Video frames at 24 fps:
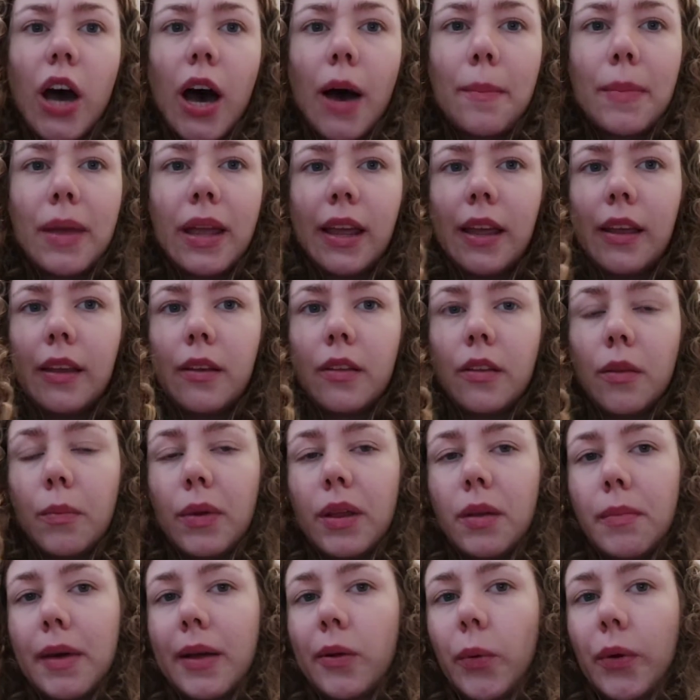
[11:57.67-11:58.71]
I mean, the
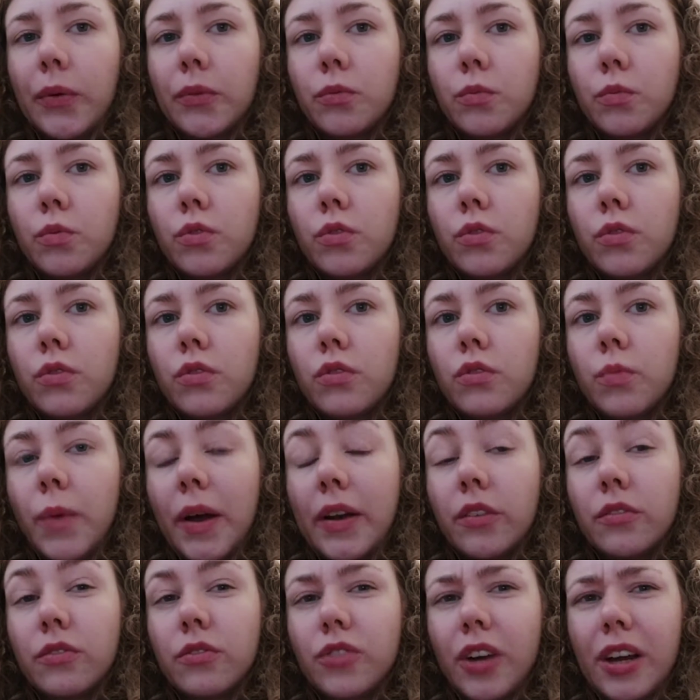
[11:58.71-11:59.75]
bin men went
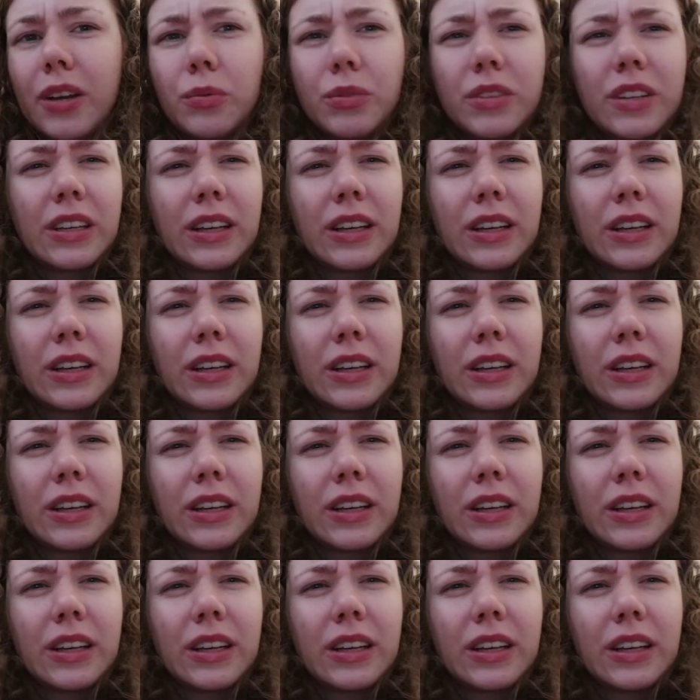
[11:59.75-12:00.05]
on strike,